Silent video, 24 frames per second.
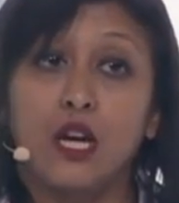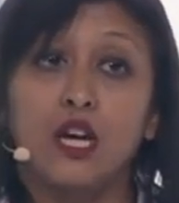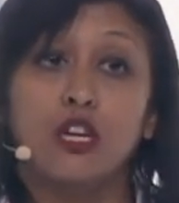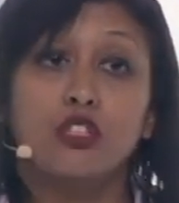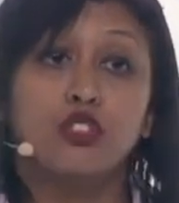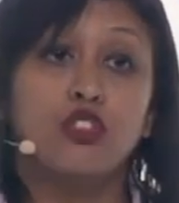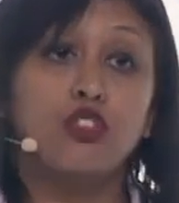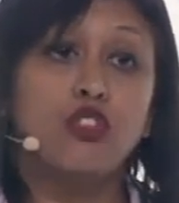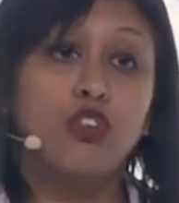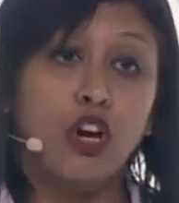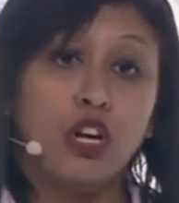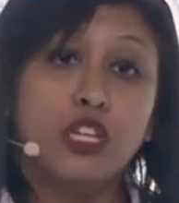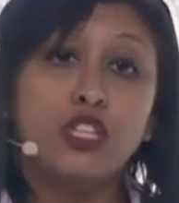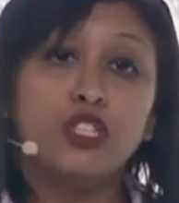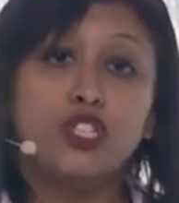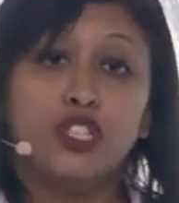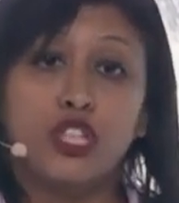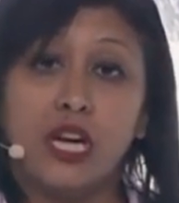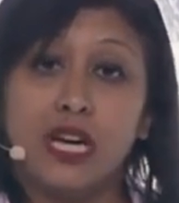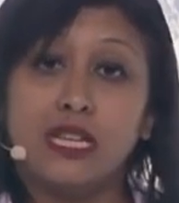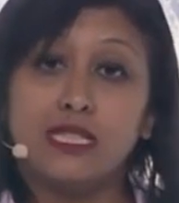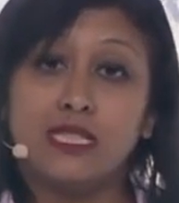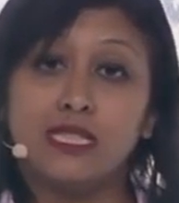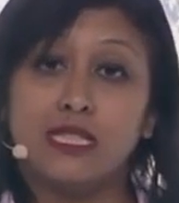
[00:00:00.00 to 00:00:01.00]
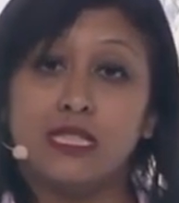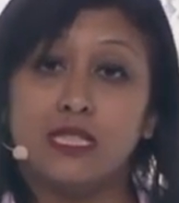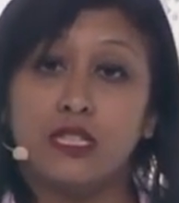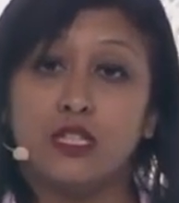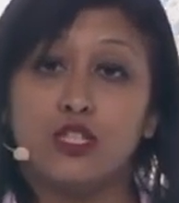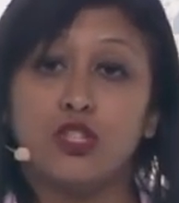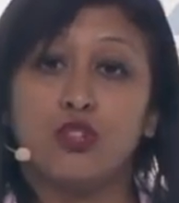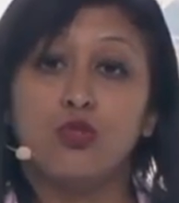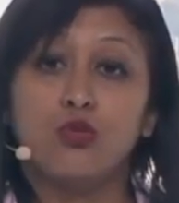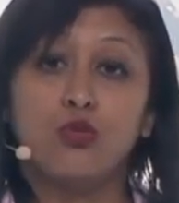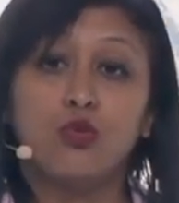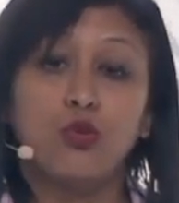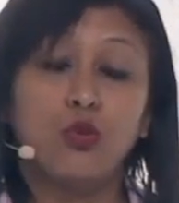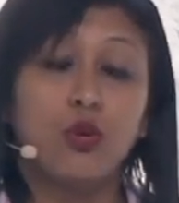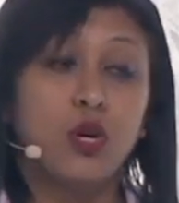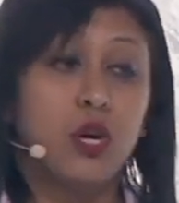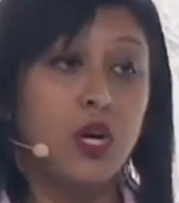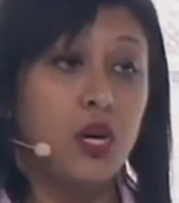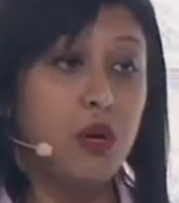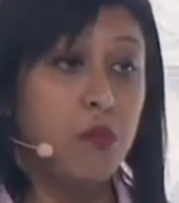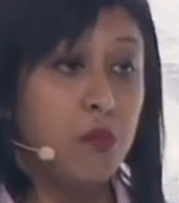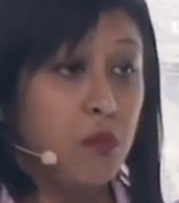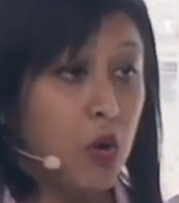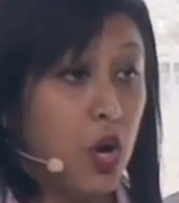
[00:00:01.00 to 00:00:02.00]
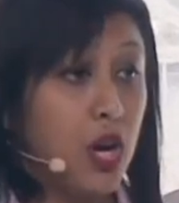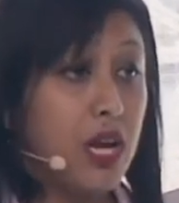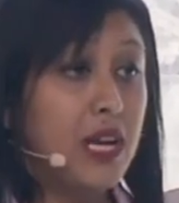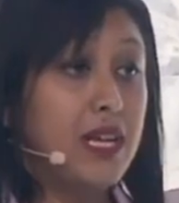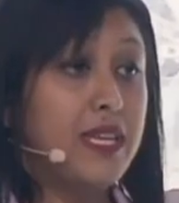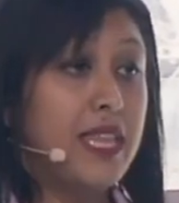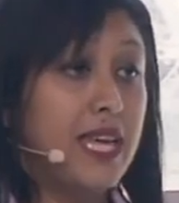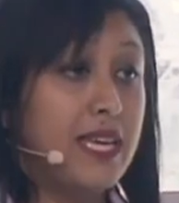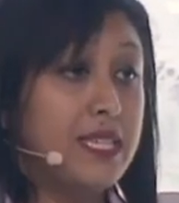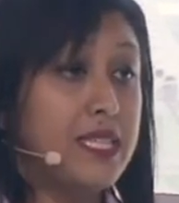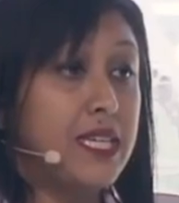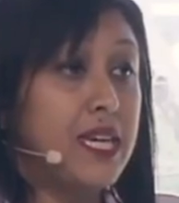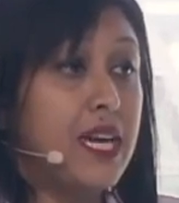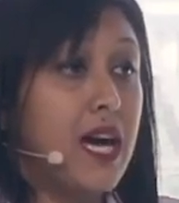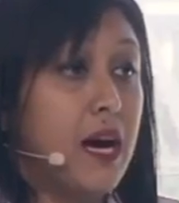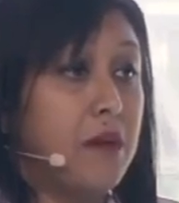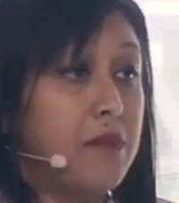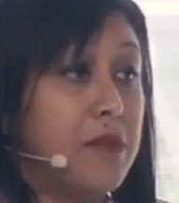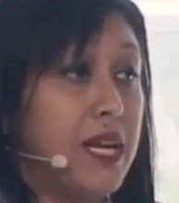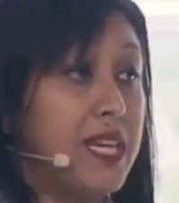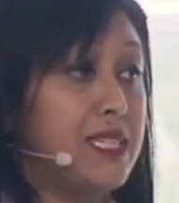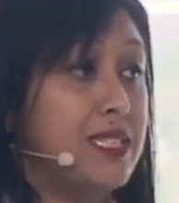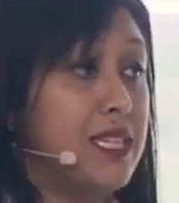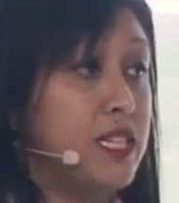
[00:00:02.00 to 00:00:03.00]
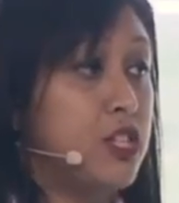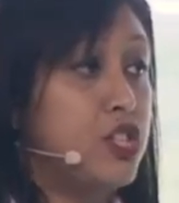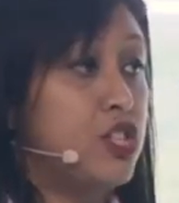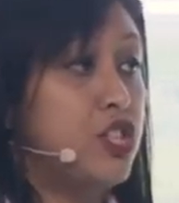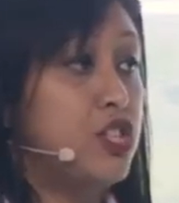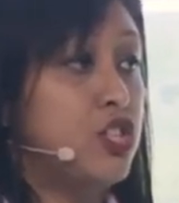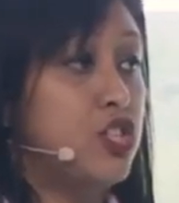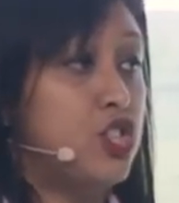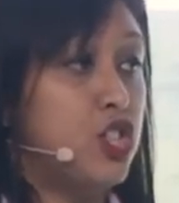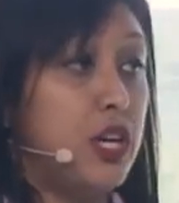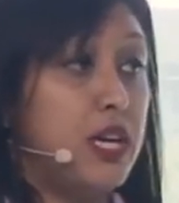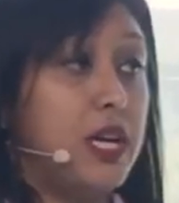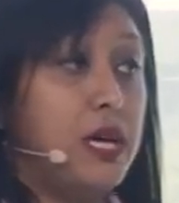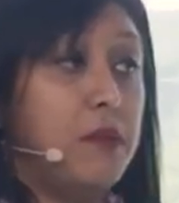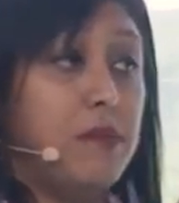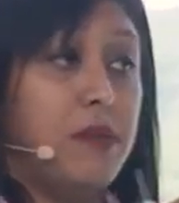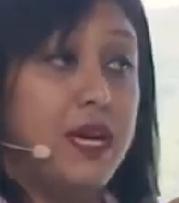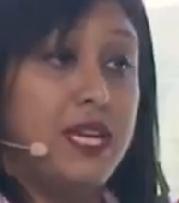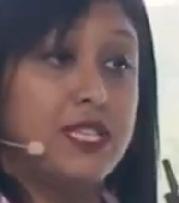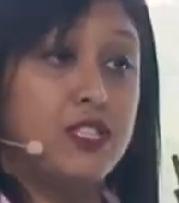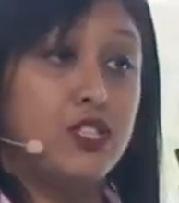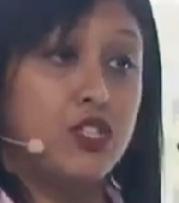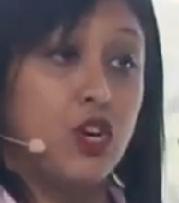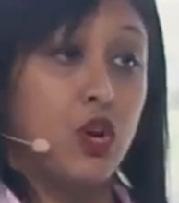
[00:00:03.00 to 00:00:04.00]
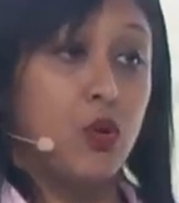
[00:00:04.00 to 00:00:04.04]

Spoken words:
So not just to model their decarbonization journey based